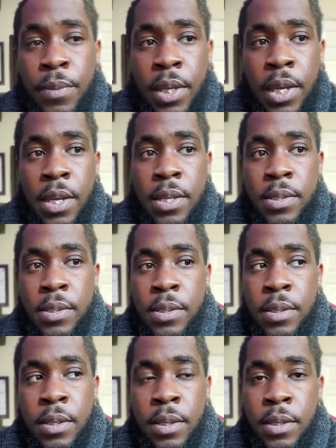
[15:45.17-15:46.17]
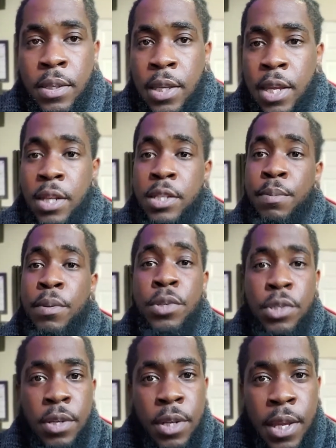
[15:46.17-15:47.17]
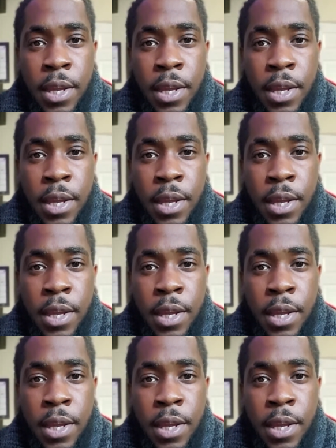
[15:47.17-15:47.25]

is get exposure